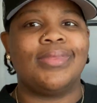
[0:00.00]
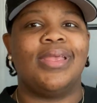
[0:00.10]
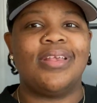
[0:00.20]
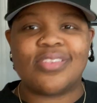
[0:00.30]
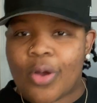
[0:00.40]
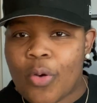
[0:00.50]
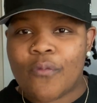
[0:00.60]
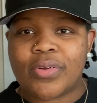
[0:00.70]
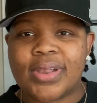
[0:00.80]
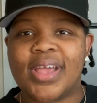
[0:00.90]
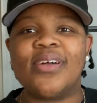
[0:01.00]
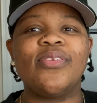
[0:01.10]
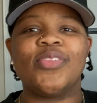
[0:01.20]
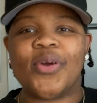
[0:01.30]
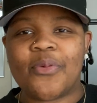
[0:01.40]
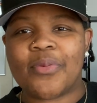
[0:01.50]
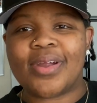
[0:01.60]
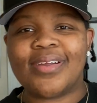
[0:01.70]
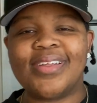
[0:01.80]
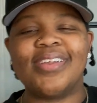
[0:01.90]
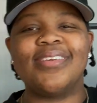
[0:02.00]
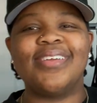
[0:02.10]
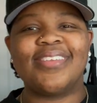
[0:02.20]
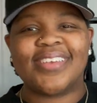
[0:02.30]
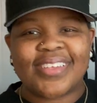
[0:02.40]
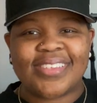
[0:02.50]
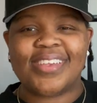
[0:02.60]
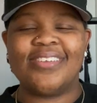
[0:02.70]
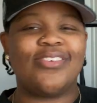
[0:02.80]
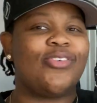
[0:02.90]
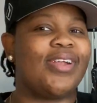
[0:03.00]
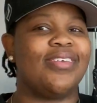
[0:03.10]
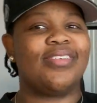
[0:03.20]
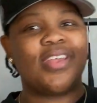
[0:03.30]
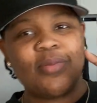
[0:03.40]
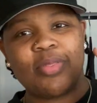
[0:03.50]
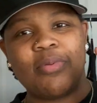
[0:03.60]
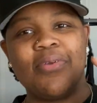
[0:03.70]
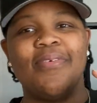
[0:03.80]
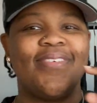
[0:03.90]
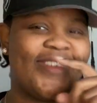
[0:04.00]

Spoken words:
It's over now. Don't worry. No need to continue to try to skip through.